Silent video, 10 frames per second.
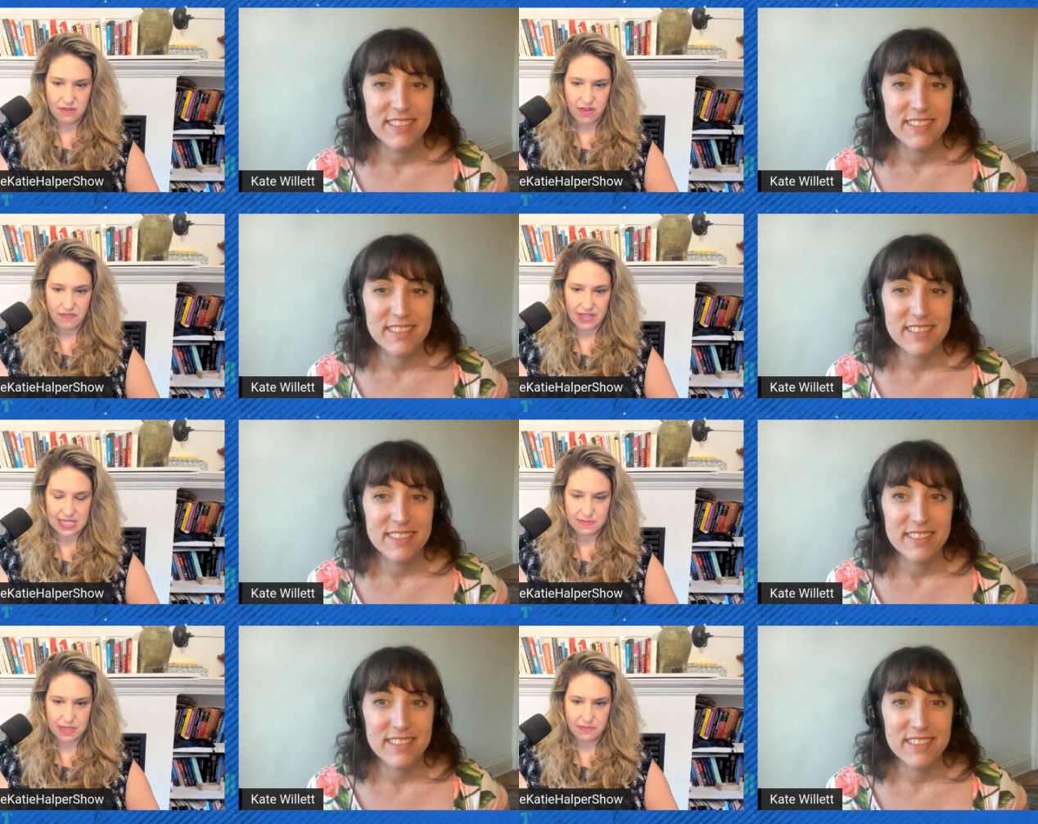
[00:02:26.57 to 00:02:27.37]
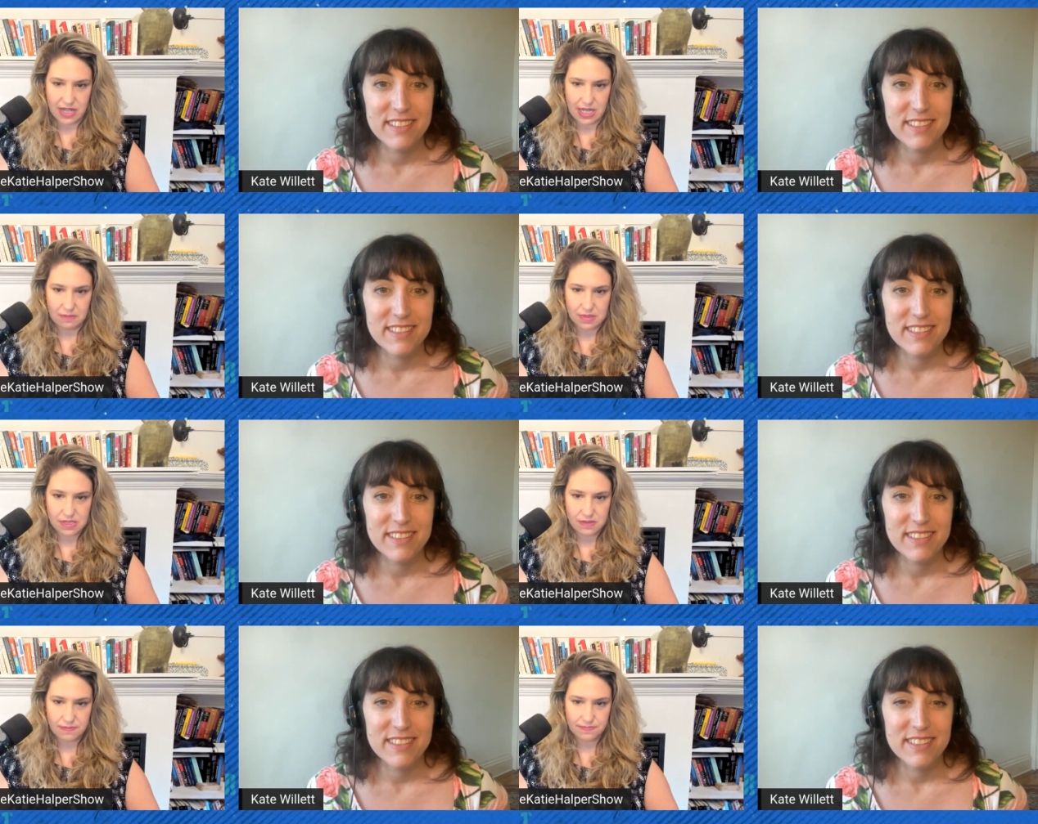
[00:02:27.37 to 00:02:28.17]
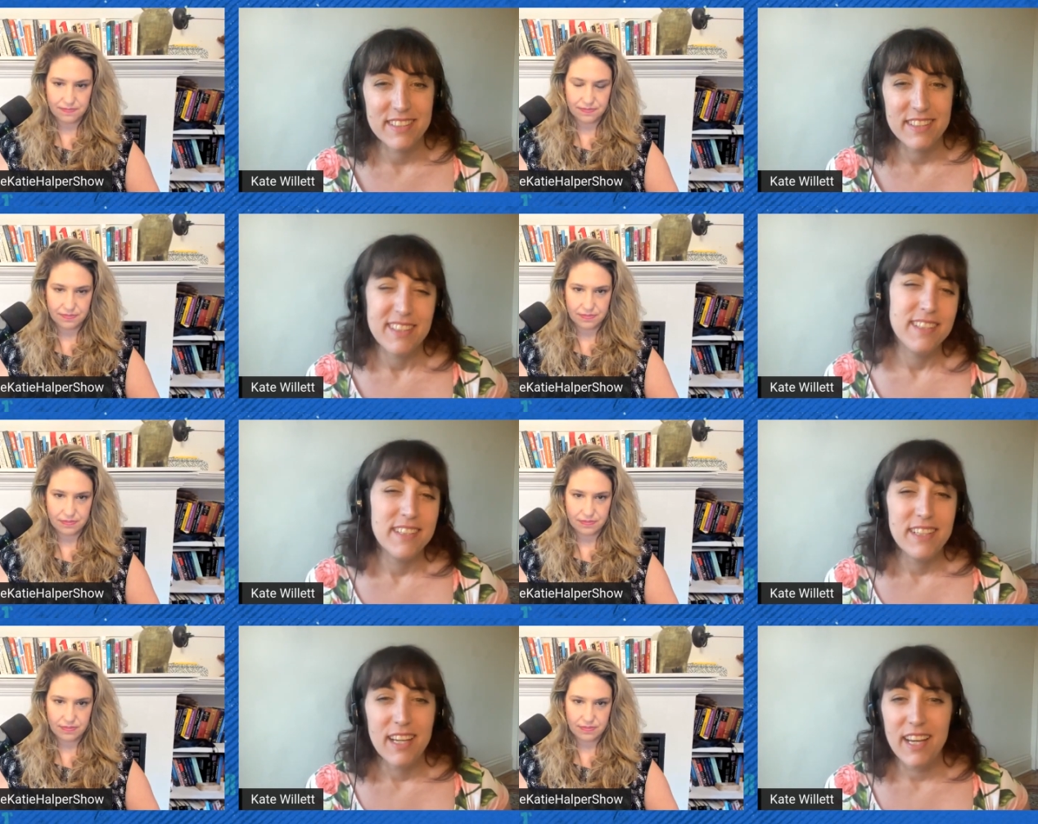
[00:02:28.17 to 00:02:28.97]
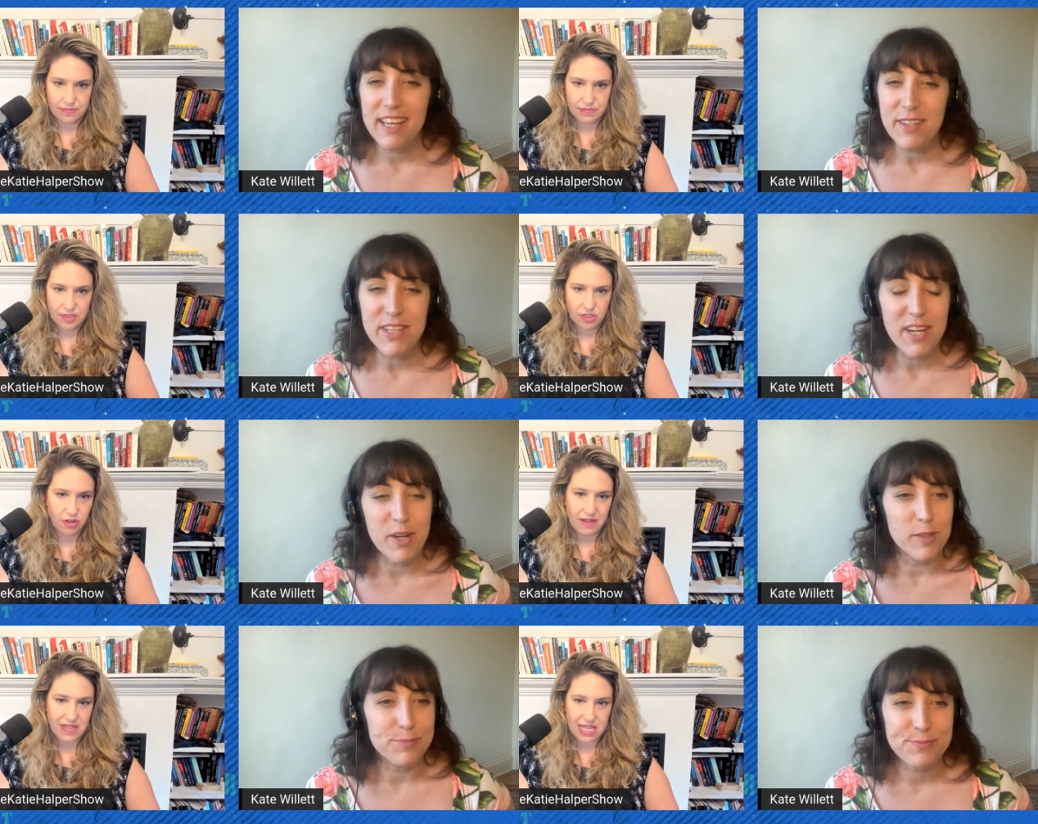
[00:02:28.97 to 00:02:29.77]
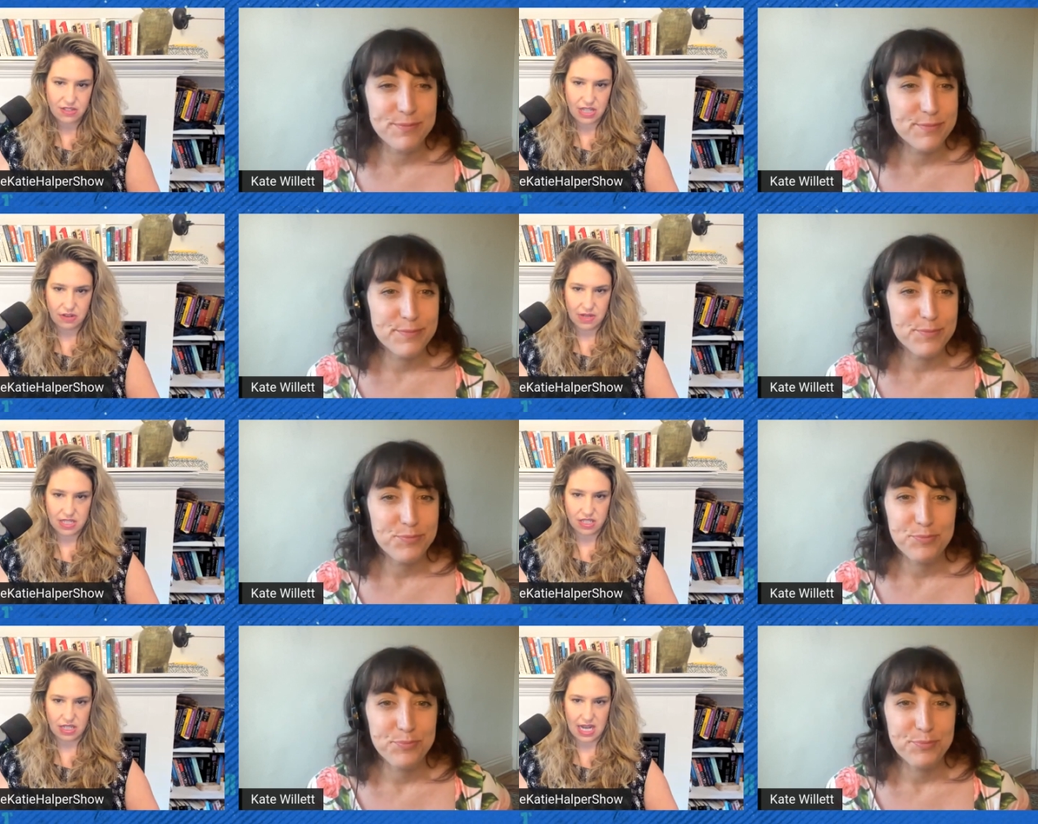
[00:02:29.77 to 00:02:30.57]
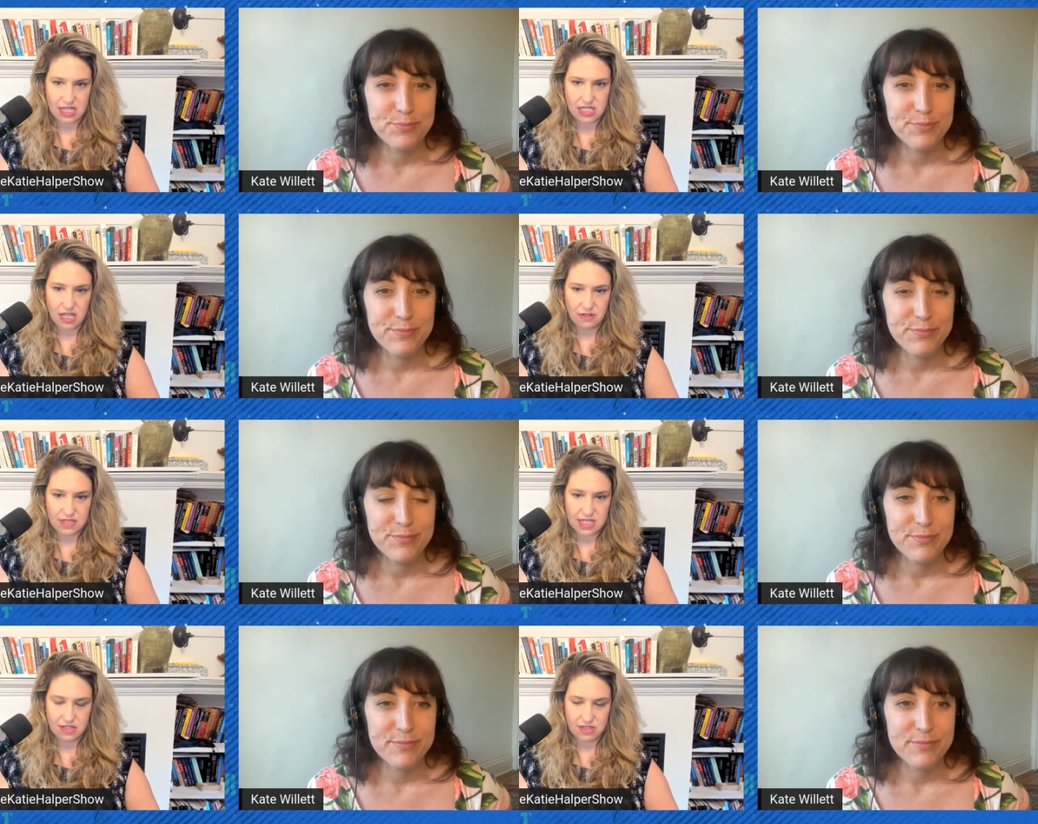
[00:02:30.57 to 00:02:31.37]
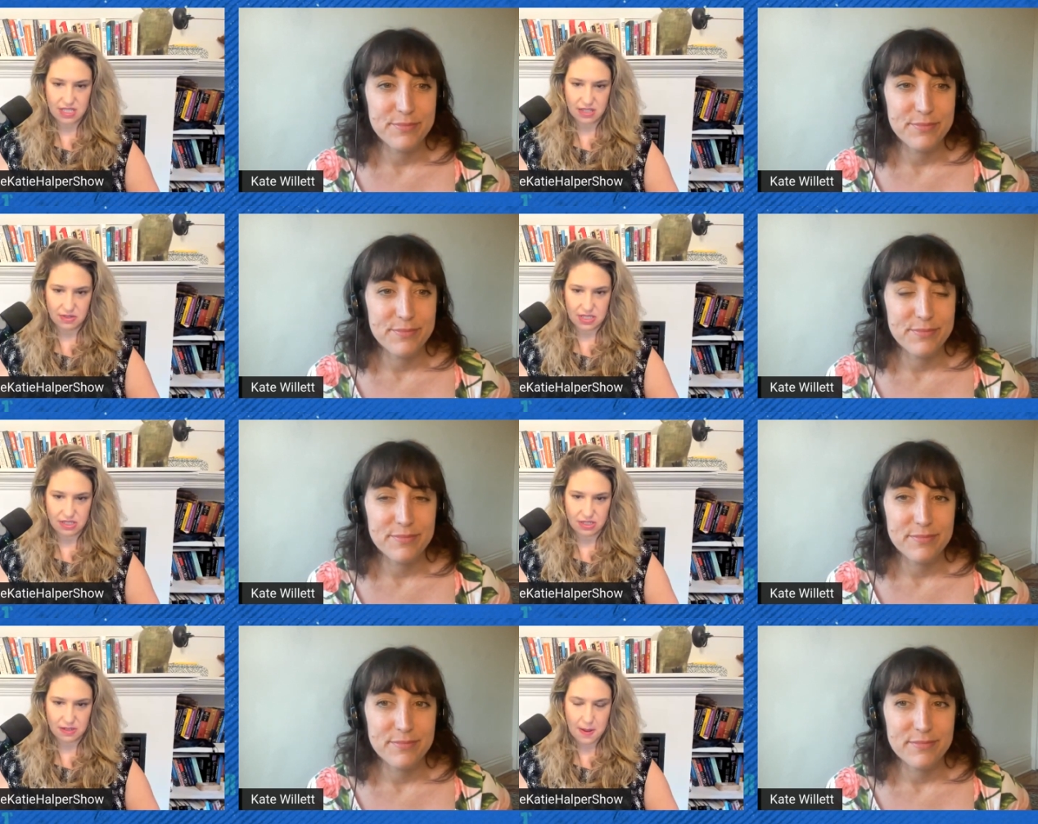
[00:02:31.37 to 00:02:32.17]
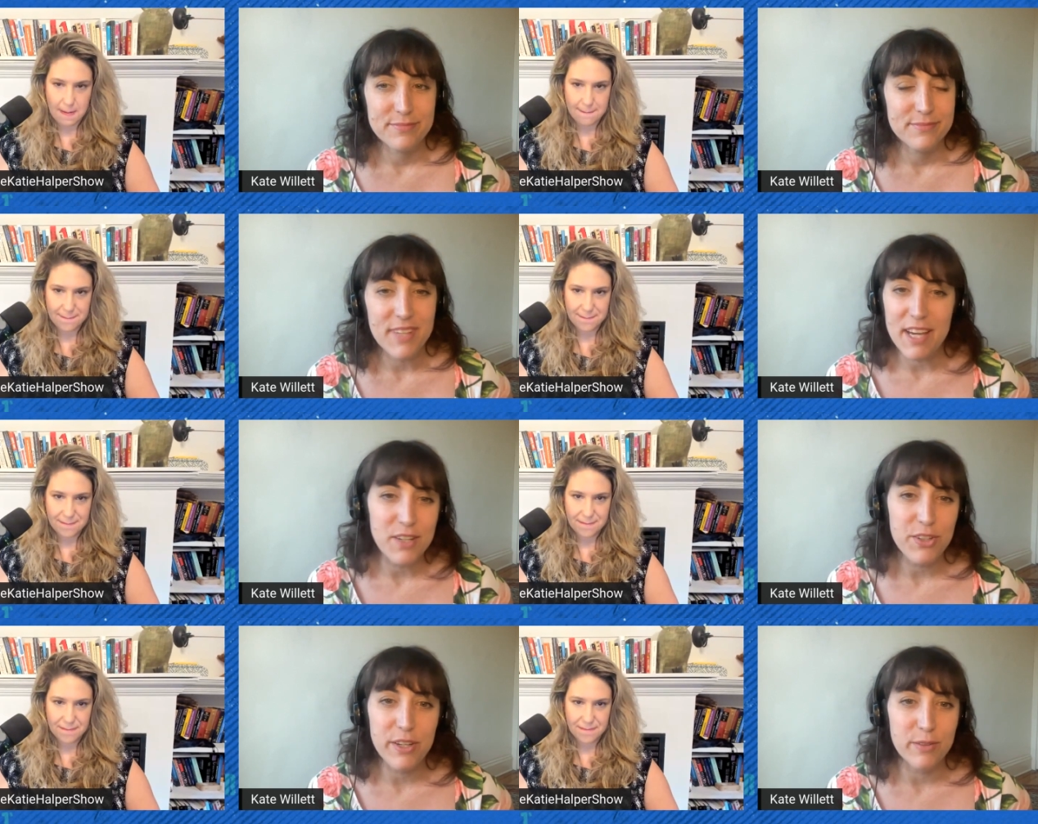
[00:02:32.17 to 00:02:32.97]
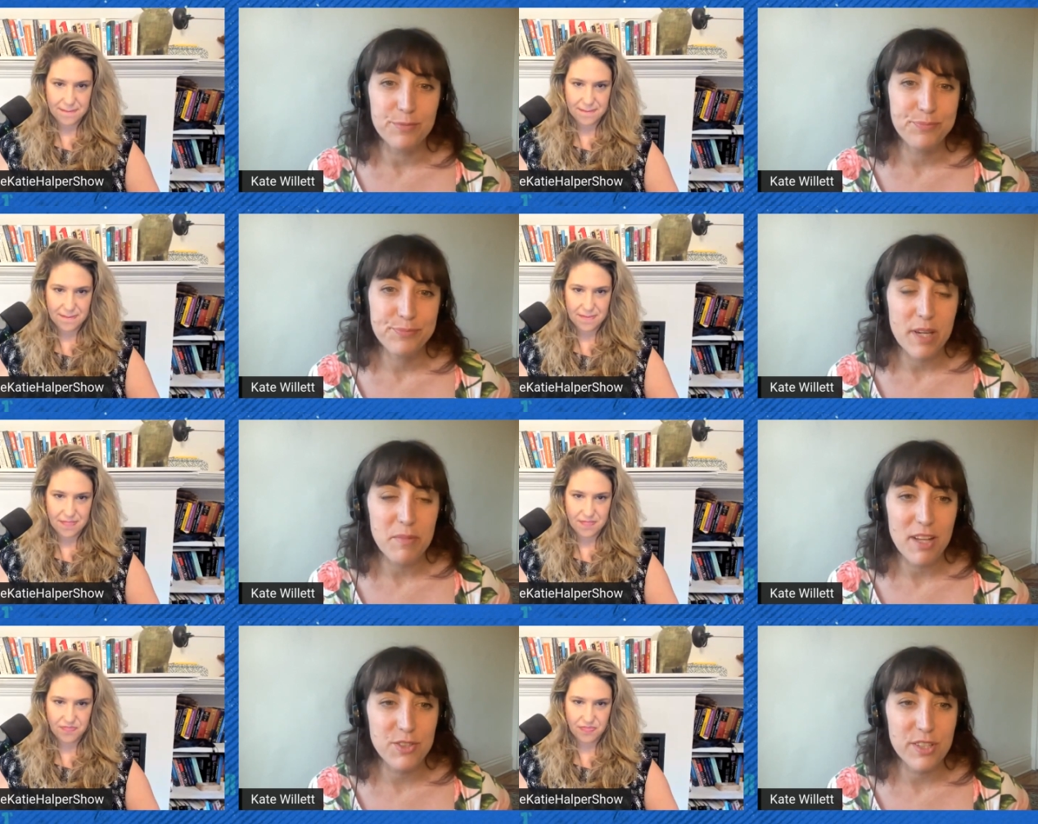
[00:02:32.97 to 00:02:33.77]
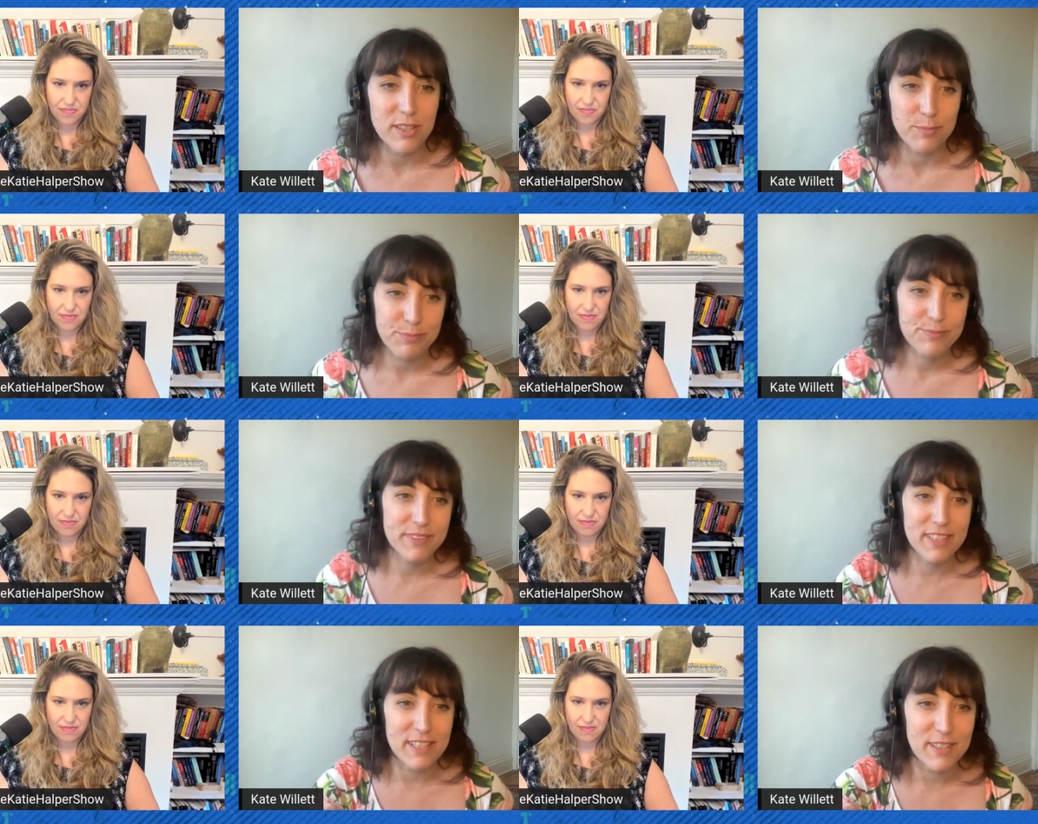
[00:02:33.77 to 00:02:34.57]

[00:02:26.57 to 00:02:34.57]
Speaker 1: give off lesbian vibes. I don't know. You don't have to answer that question. I just thought it was an interesting question.
Speaker 2: I don't know. I'm not sure. You